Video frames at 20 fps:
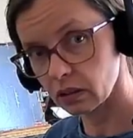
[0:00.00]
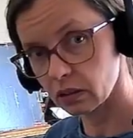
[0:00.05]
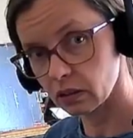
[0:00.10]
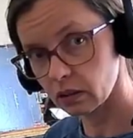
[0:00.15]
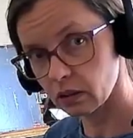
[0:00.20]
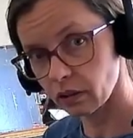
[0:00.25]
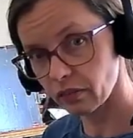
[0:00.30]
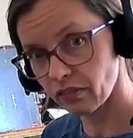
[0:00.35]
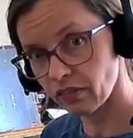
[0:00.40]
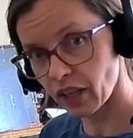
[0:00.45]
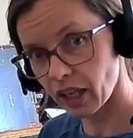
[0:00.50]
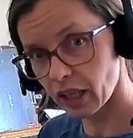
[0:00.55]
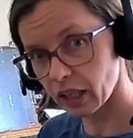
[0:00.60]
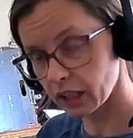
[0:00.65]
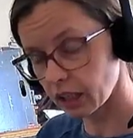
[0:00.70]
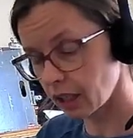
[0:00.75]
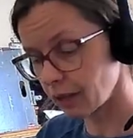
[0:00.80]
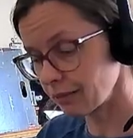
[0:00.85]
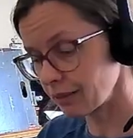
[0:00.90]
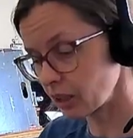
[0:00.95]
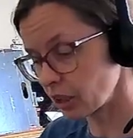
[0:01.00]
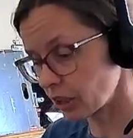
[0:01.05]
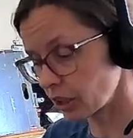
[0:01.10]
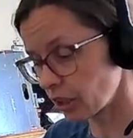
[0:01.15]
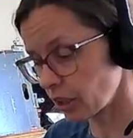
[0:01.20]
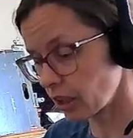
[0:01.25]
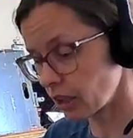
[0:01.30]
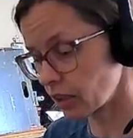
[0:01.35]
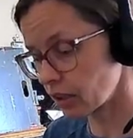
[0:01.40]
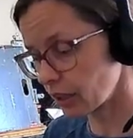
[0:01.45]
In fact, I'm just
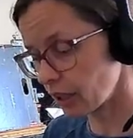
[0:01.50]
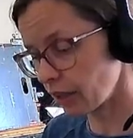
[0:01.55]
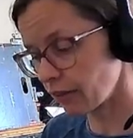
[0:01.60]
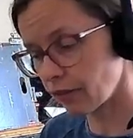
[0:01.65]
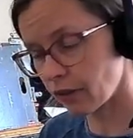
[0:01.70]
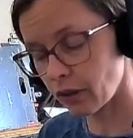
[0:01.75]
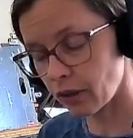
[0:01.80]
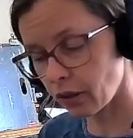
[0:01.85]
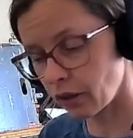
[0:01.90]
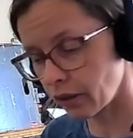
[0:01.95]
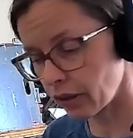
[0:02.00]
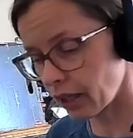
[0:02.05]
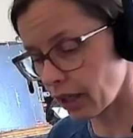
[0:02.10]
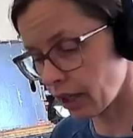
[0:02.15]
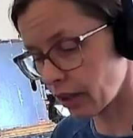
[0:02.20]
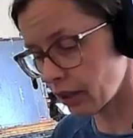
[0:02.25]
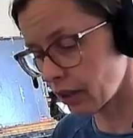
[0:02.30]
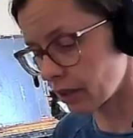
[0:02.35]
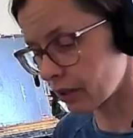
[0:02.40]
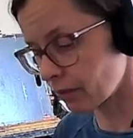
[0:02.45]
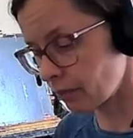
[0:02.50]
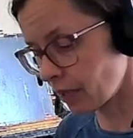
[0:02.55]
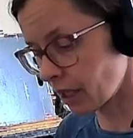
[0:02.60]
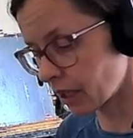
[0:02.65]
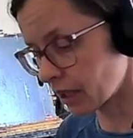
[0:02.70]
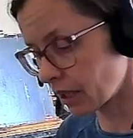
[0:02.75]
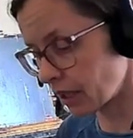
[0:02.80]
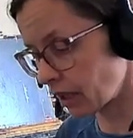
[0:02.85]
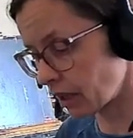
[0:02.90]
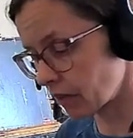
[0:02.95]
going to see if I already got this
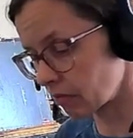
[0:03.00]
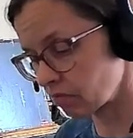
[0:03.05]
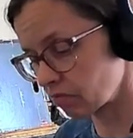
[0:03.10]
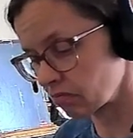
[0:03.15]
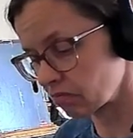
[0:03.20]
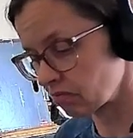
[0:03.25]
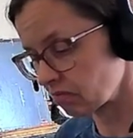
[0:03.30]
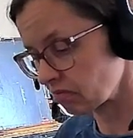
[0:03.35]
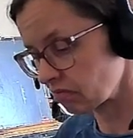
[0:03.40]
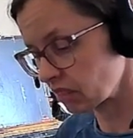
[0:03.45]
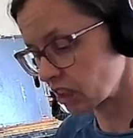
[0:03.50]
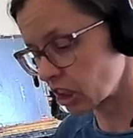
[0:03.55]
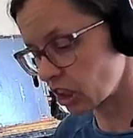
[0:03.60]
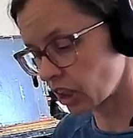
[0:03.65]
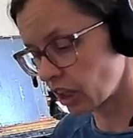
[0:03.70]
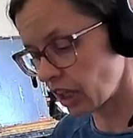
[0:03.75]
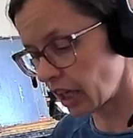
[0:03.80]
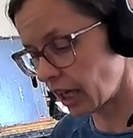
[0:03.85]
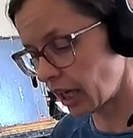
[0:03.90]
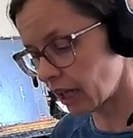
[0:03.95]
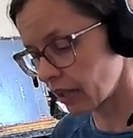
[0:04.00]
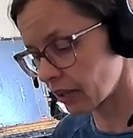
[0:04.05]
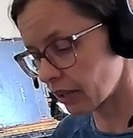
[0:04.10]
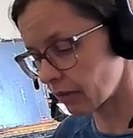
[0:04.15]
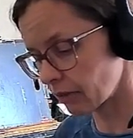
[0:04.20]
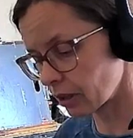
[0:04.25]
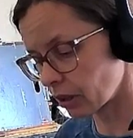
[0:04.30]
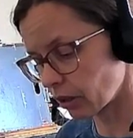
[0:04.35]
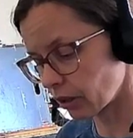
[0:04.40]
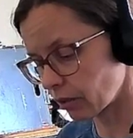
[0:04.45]
mix here. Just going to add some
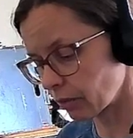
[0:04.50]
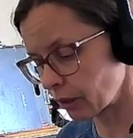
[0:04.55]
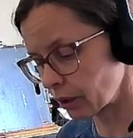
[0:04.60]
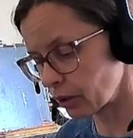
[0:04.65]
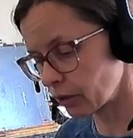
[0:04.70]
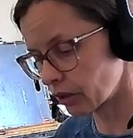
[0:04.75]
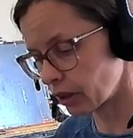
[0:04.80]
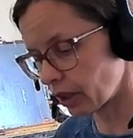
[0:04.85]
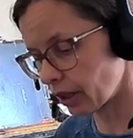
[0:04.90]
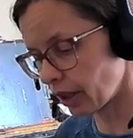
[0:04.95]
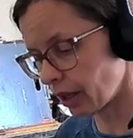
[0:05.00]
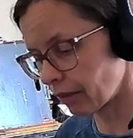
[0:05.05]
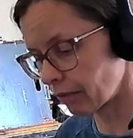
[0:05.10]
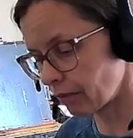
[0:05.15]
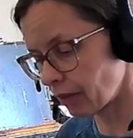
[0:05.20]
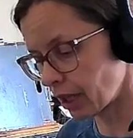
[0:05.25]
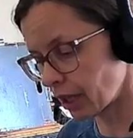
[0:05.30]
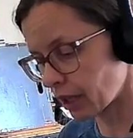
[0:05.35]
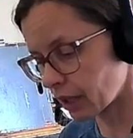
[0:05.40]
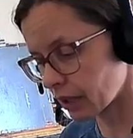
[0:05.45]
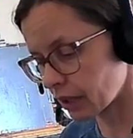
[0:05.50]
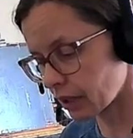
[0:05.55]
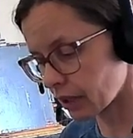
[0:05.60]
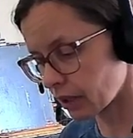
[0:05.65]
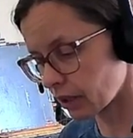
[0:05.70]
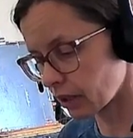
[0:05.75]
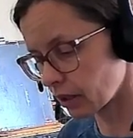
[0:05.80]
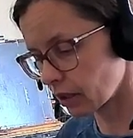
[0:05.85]
dark blue to that mix.